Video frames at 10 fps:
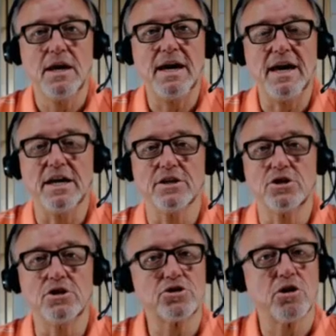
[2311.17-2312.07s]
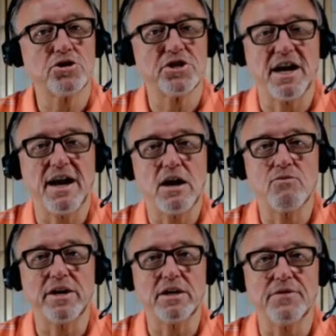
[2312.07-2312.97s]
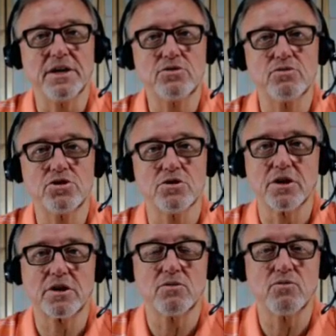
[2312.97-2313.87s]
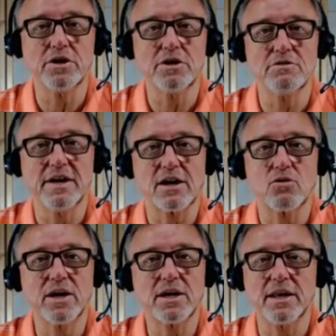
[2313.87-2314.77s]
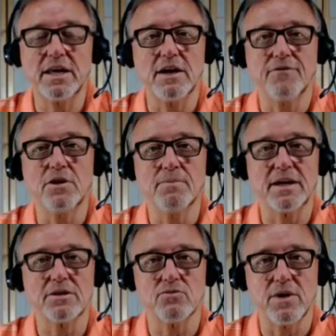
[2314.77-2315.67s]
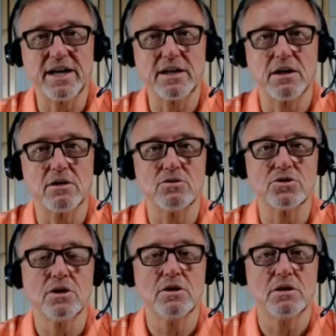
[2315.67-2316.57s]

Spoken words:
And you're charging a higher rate of interest, so they're going to want to do that quickly if you make the right loans